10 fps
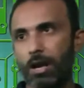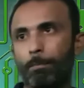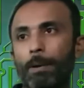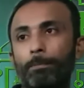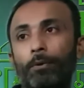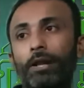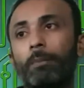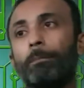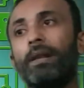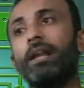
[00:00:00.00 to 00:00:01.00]
By
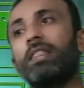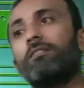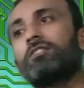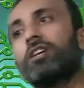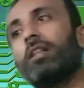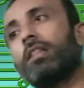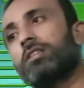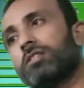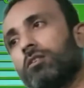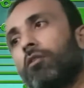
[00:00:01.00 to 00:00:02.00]
putting millions of
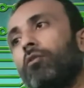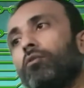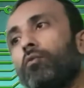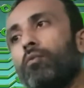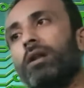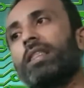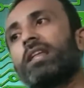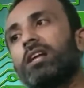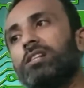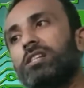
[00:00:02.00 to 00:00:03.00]
transistors onto one
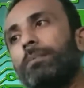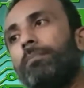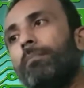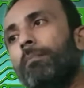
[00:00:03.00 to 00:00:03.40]
single chip,